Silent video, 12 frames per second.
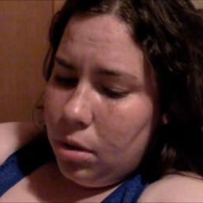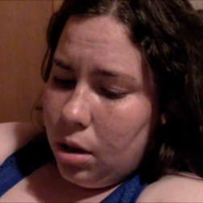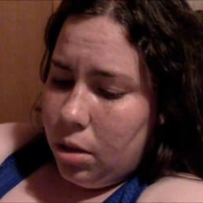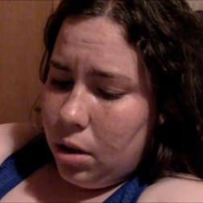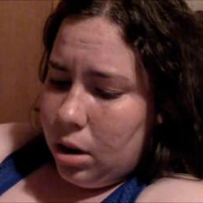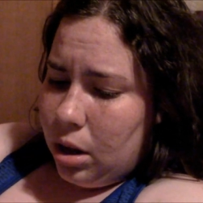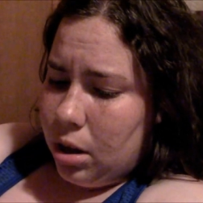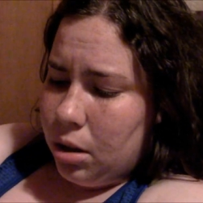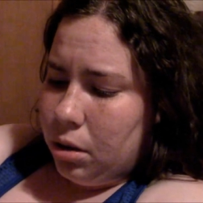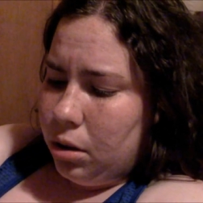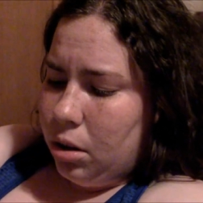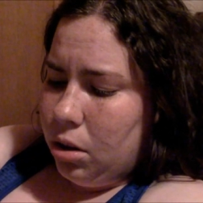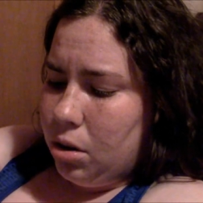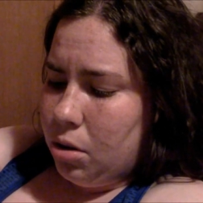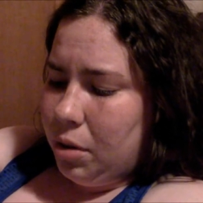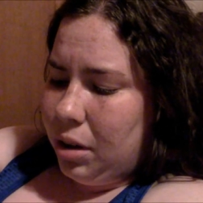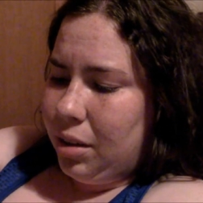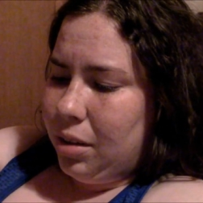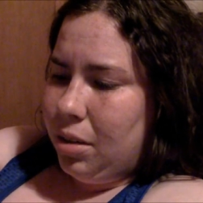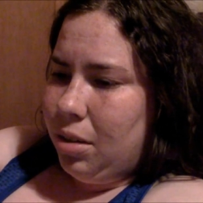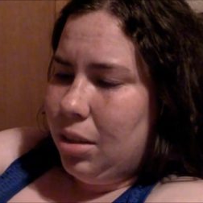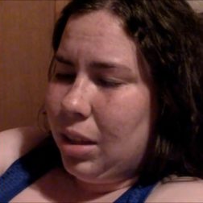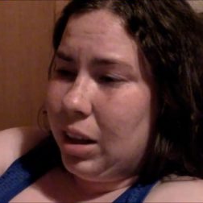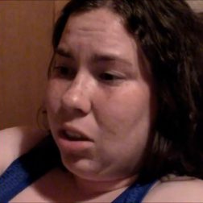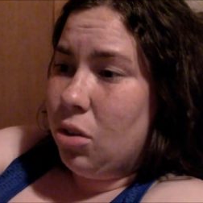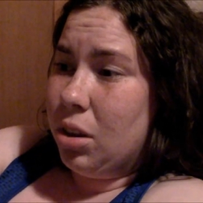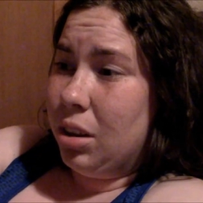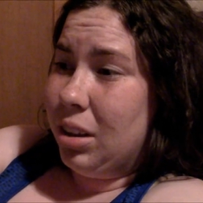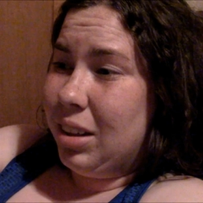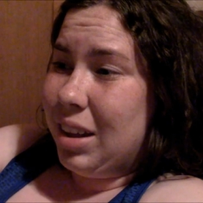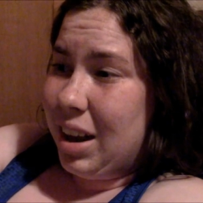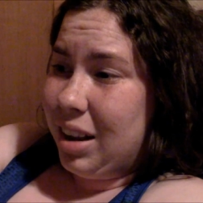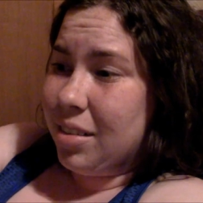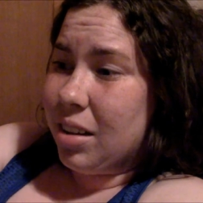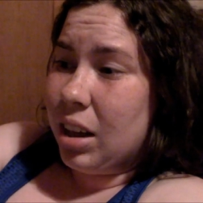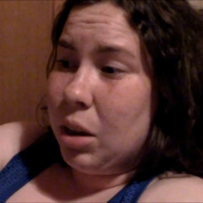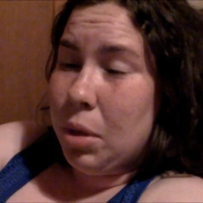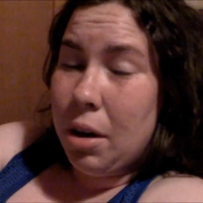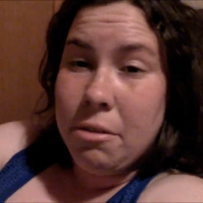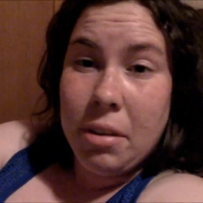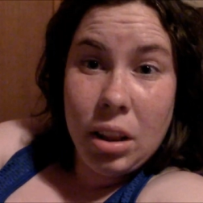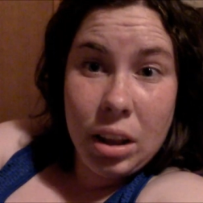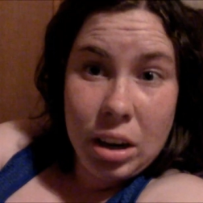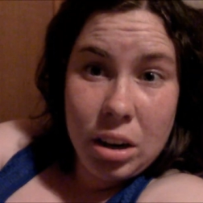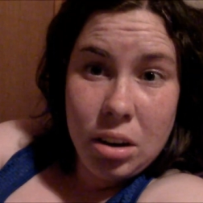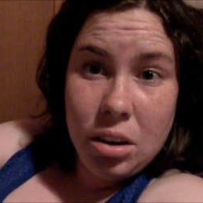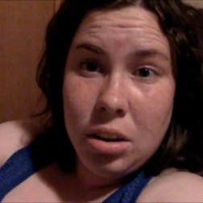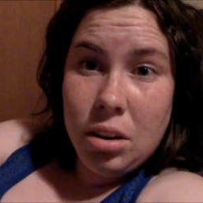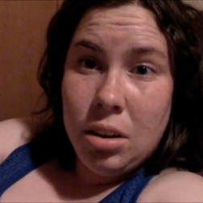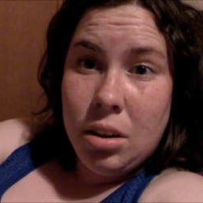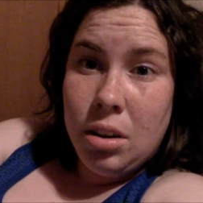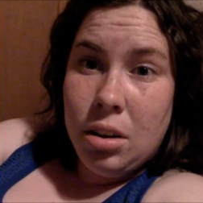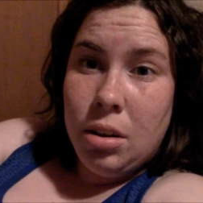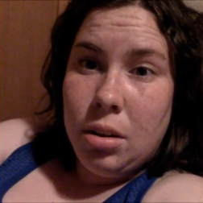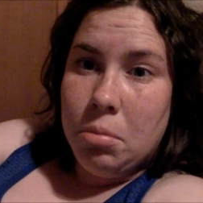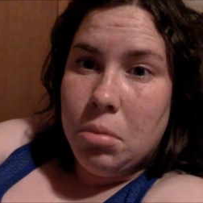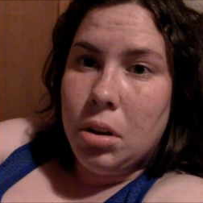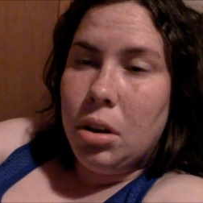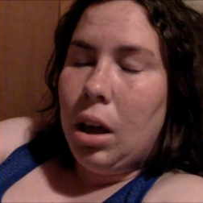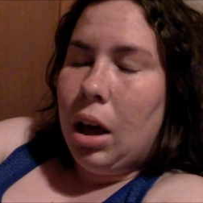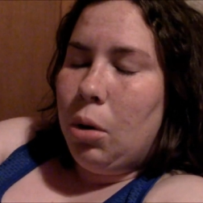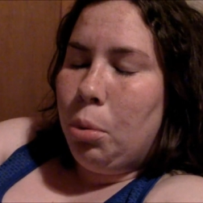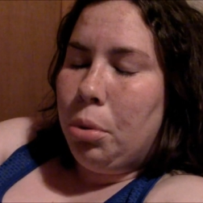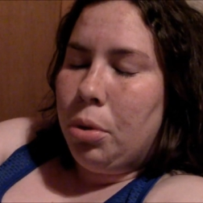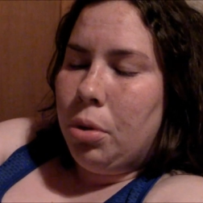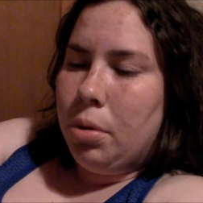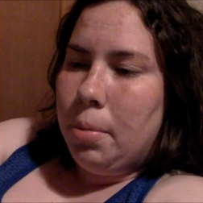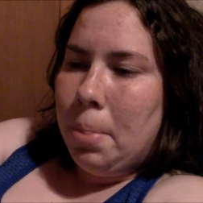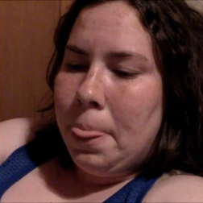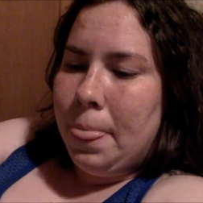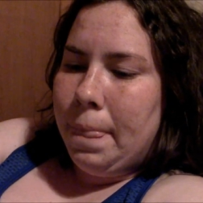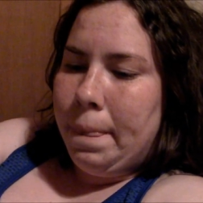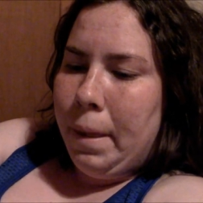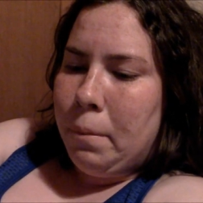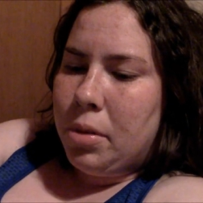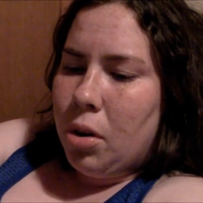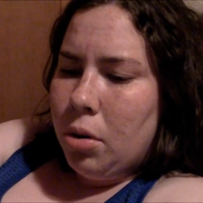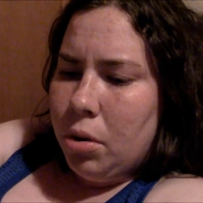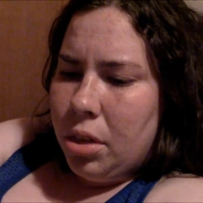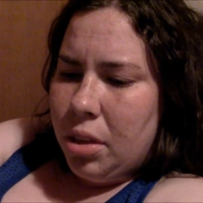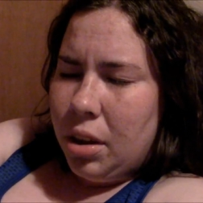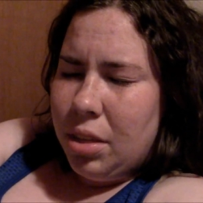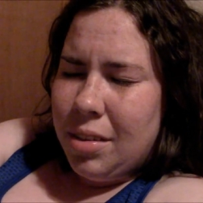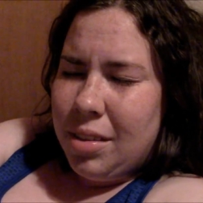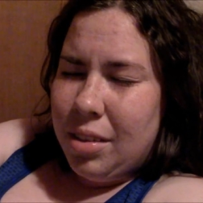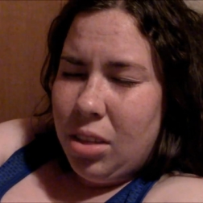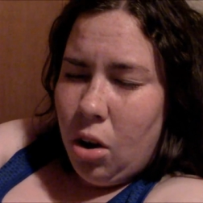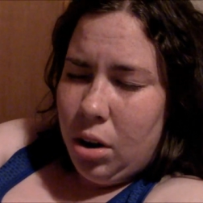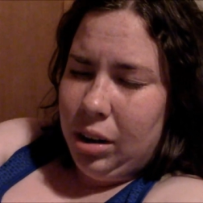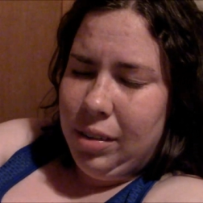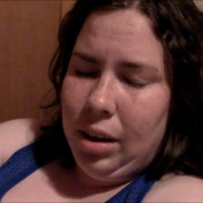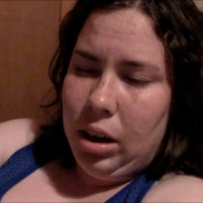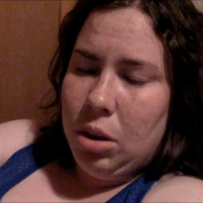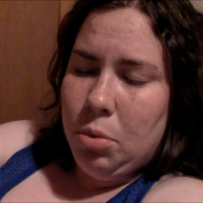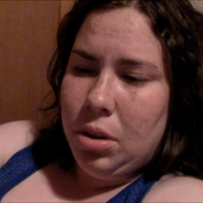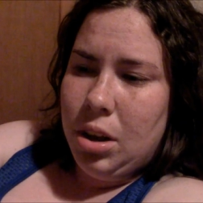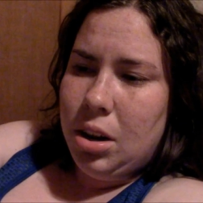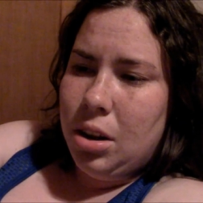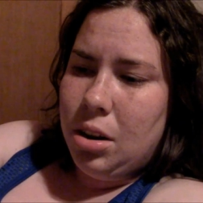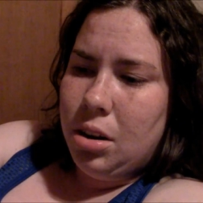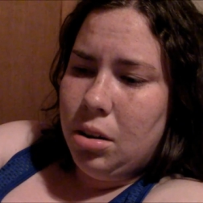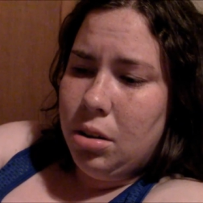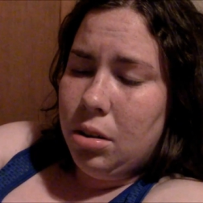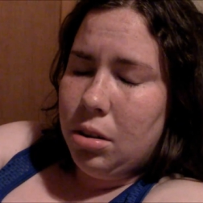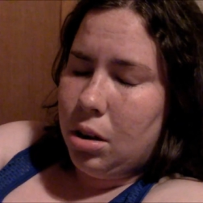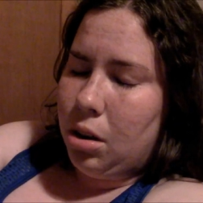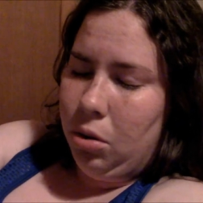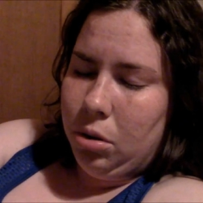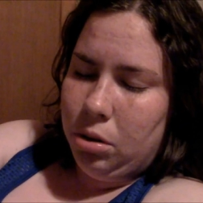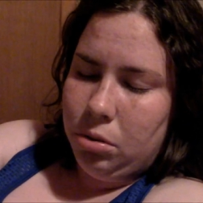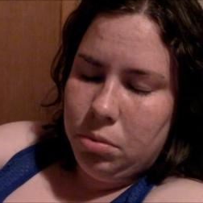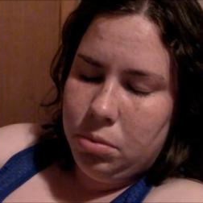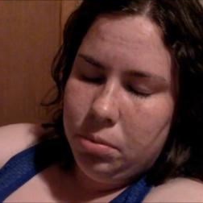And then again, you know, like, you can get anxiety without feeling it, but I'm starting to think this is not anxiety related. I don't know.